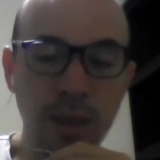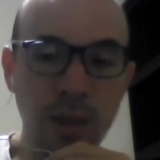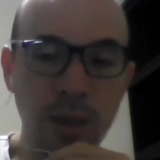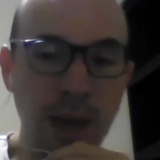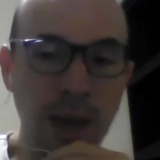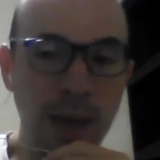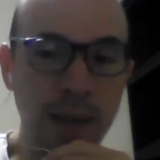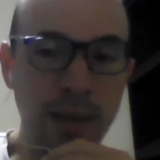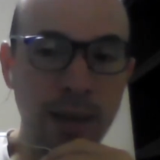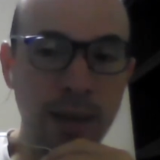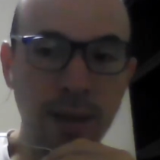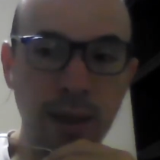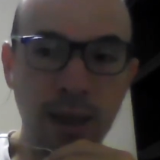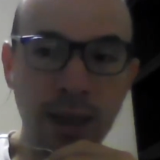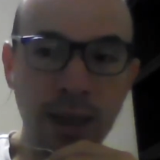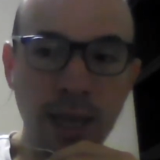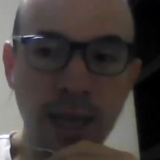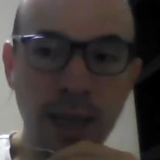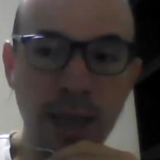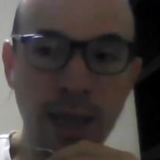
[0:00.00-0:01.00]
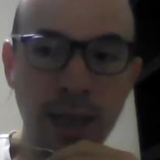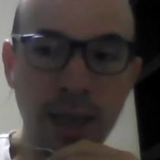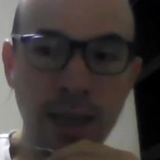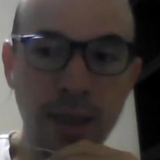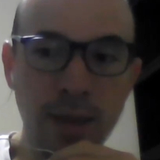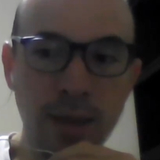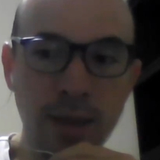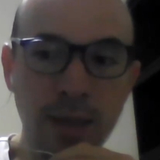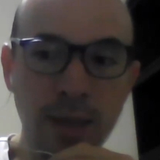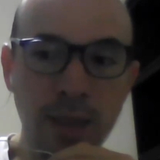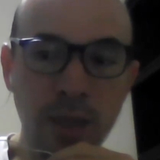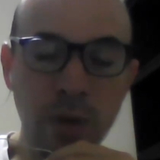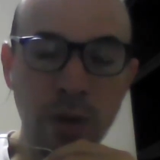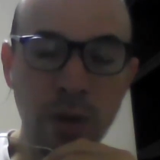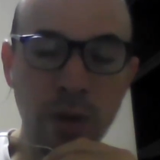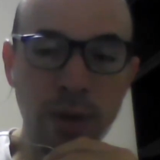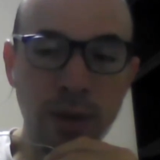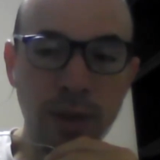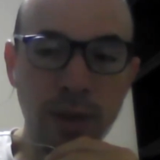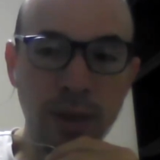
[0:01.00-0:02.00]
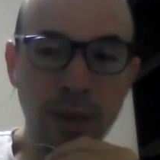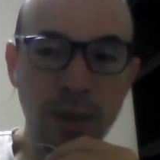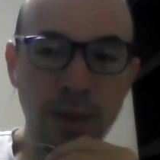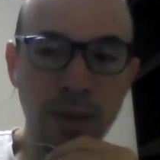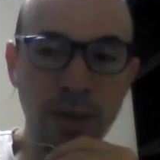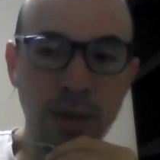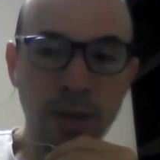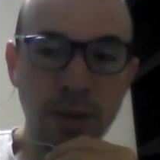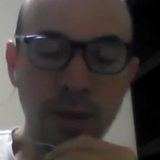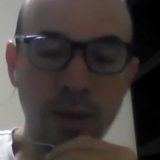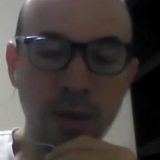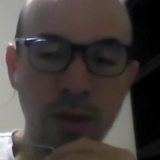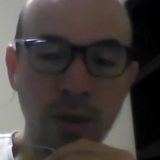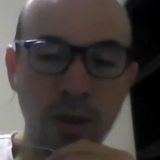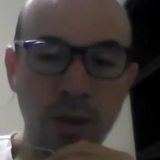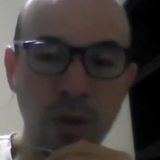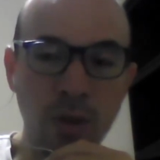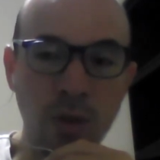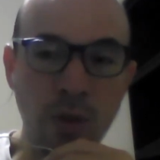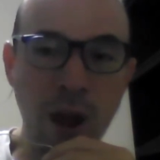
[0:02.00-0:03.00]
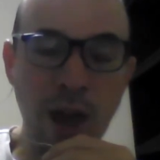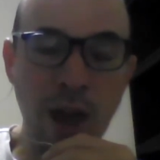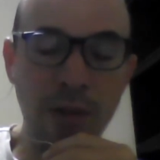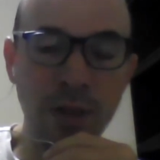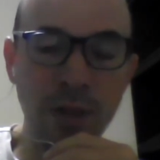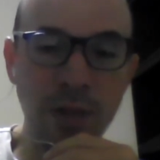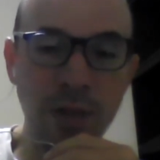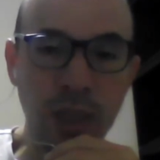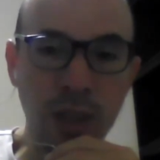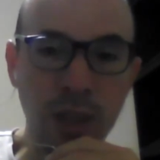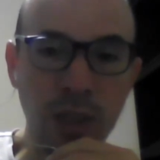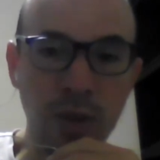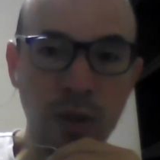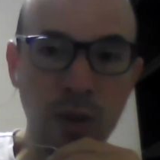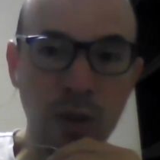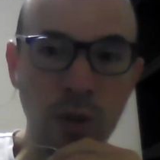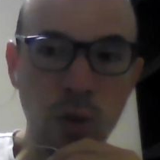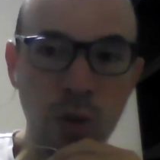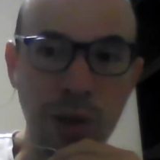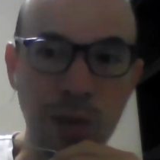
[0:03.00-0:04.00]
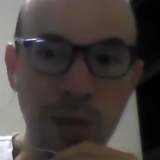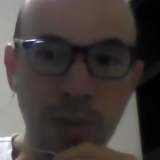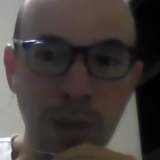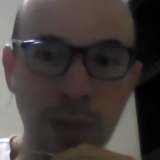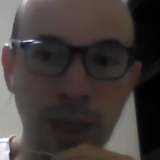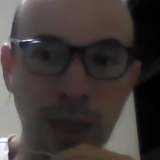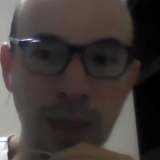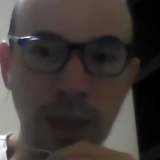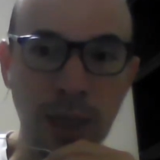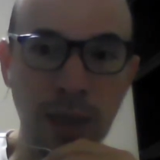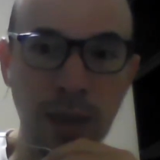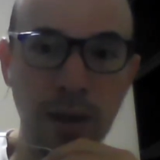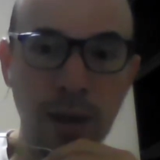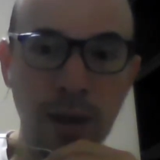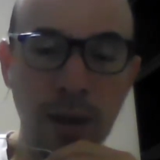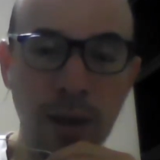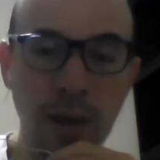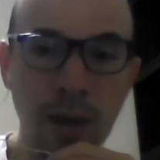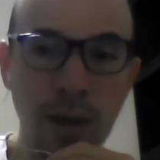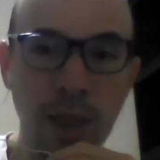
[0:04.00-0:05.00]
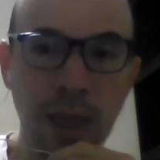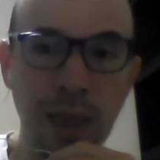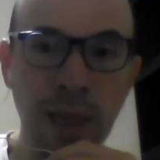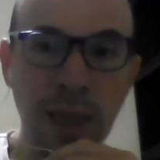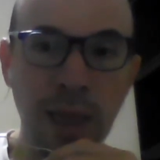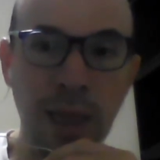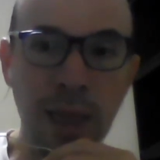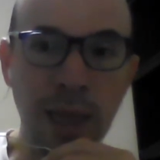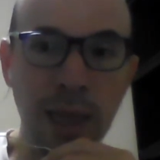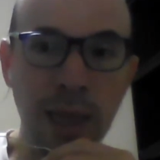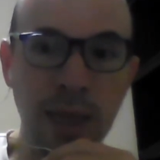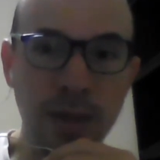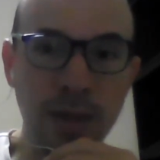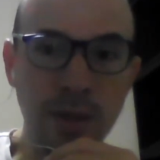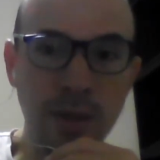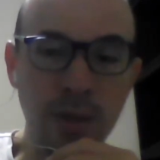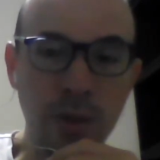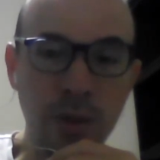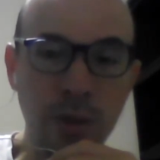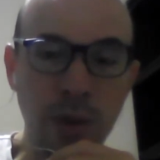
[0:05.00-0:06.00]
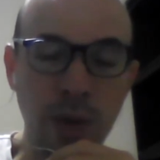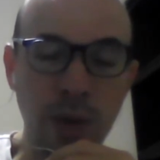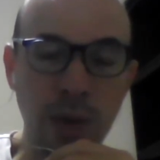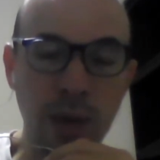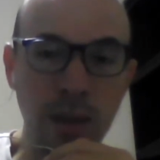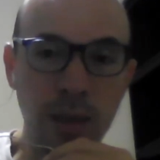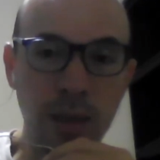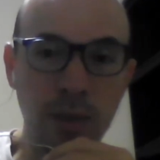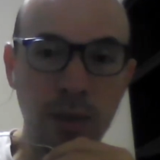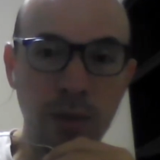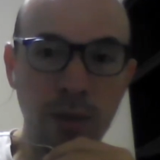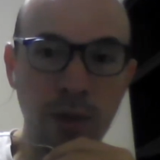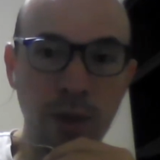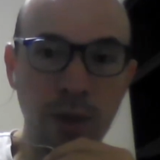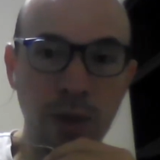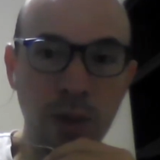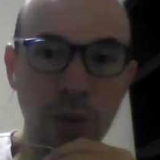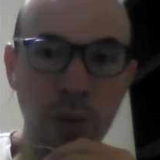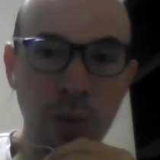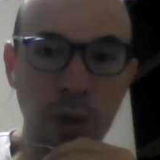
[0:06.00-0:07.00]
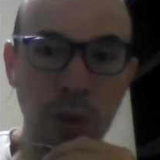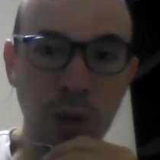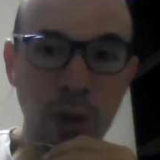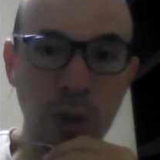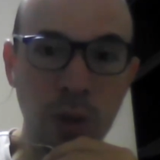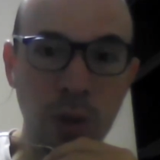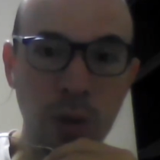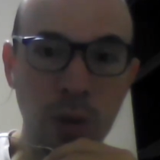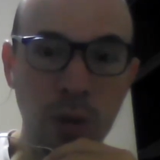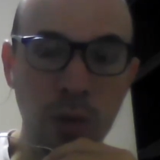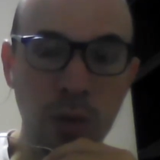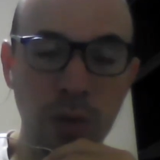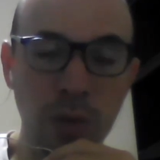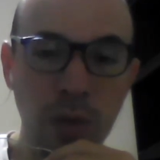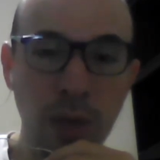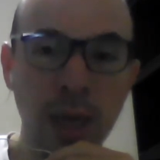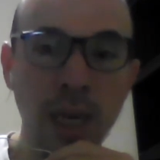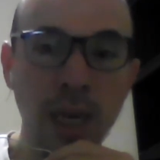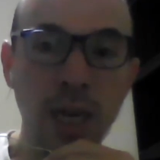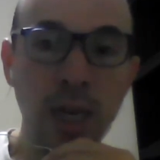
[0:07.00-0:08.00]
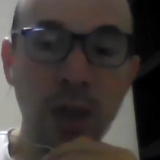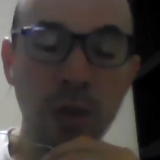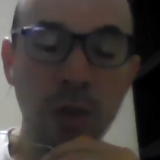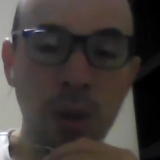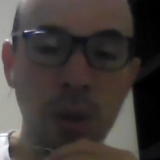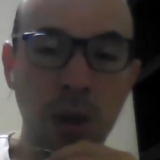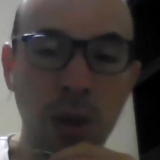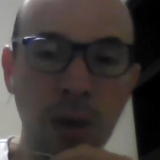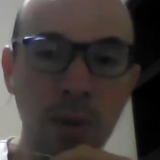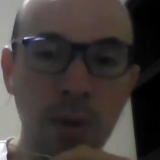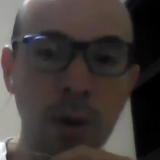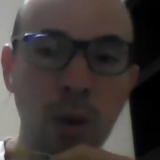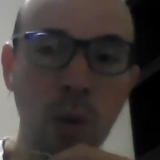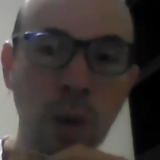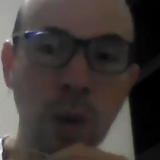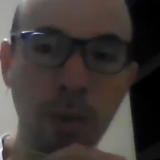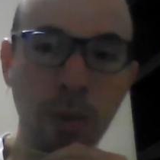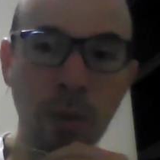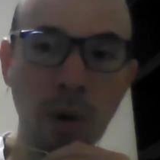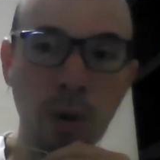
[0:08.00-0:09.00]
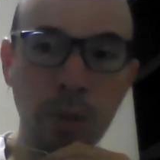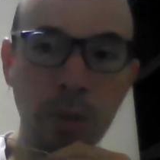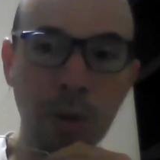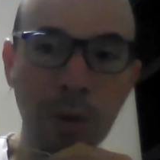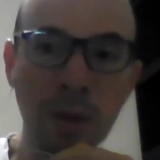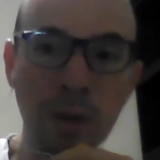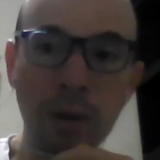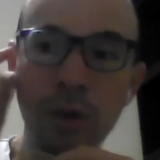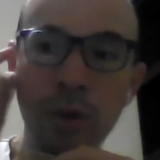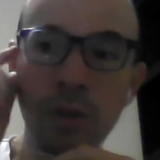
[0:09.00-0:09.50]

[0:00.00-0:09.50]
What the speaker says: I think that its interest is ravaging in social media like Instagram, Facebook, YouTube. It's becoming quite popular.